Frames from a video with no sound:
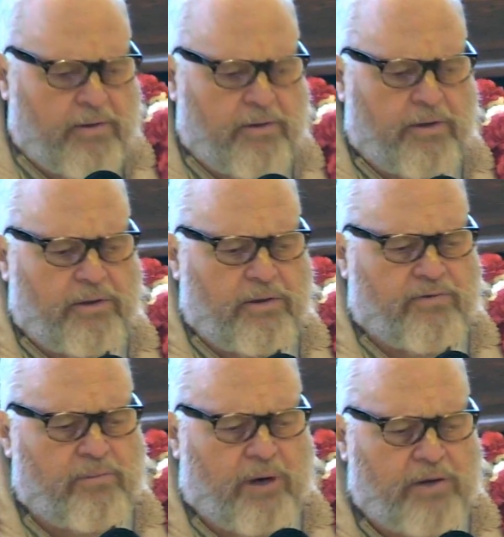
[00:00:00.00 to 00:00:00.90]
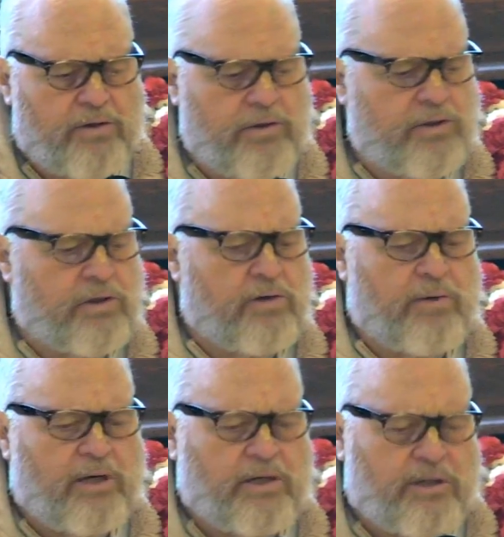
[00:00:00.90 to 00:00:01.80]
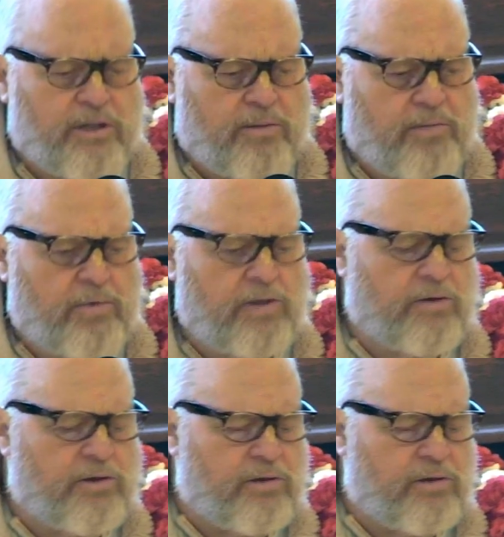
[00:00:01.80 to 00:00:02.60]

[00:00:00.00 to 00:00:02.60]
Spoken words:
the different mantras and your relationship to mantras?